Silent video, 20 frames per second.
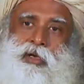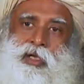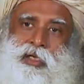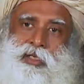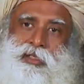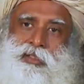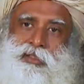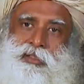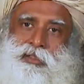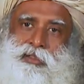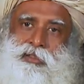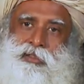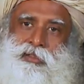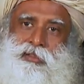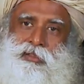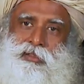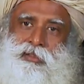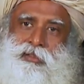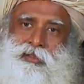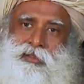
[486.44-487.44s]

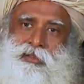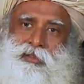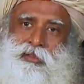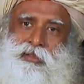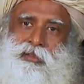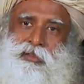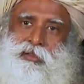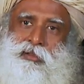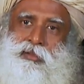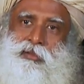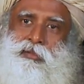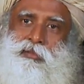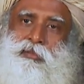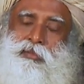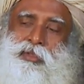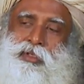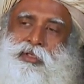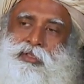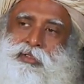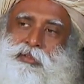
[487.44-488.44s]
grace
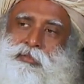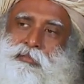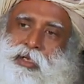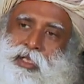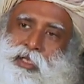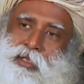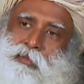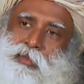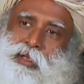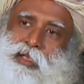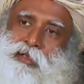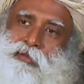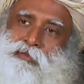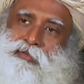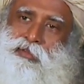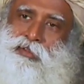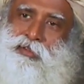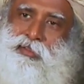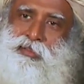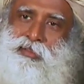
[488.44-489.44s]
brings many
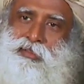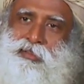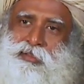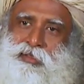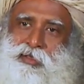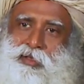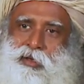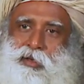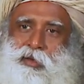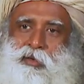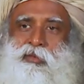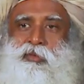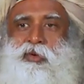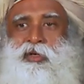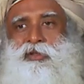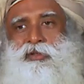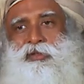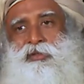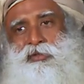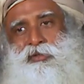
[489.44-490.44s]
benefits.
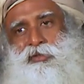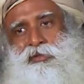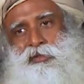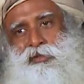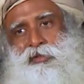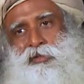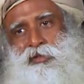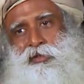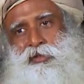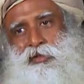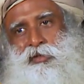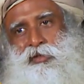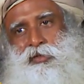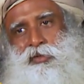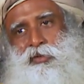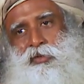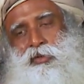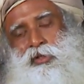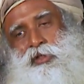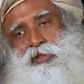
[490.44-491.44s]
Once
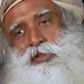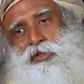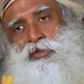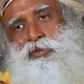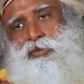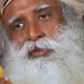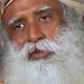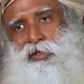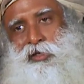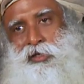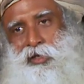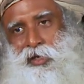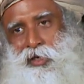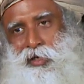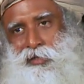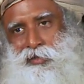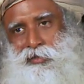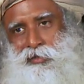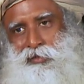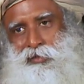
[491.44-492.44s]
you're exuding
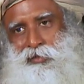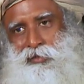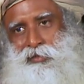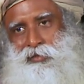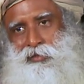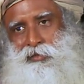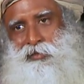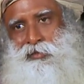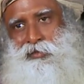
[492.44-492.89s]
grace,